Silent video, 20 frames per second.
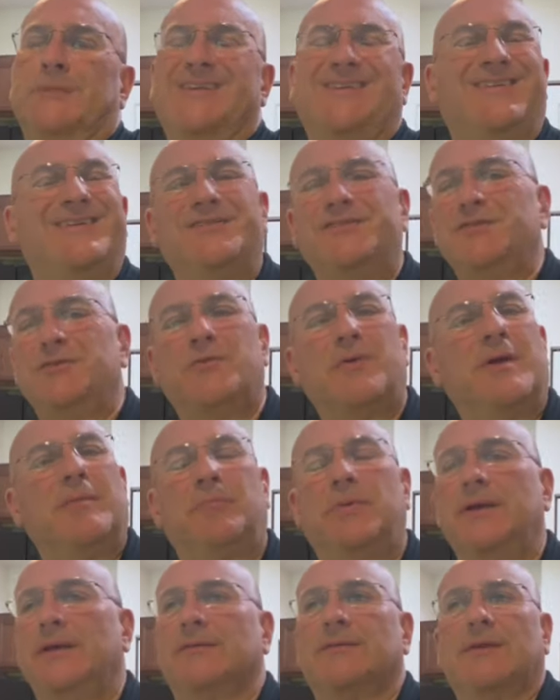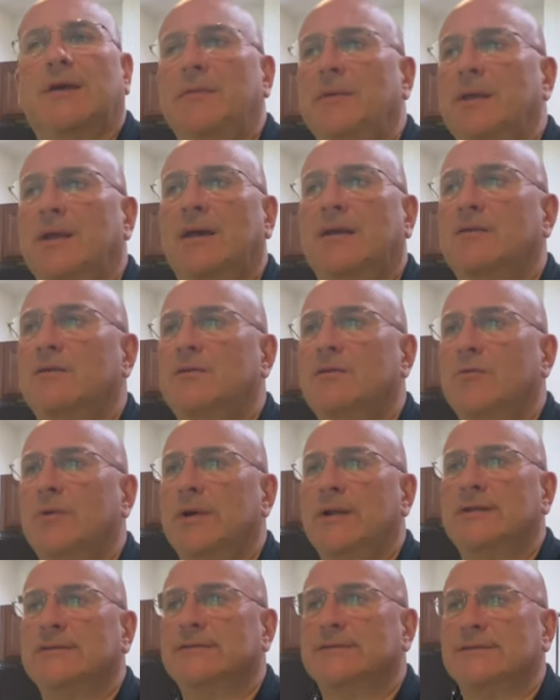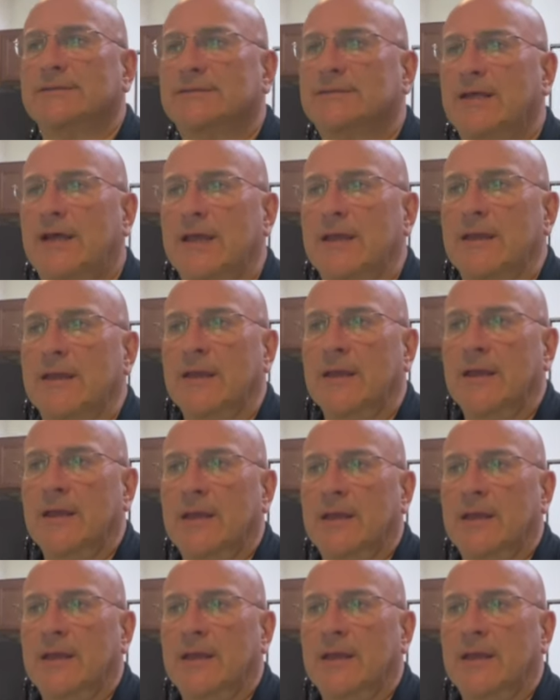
It's just a great place. I mean, I don't know what else to say.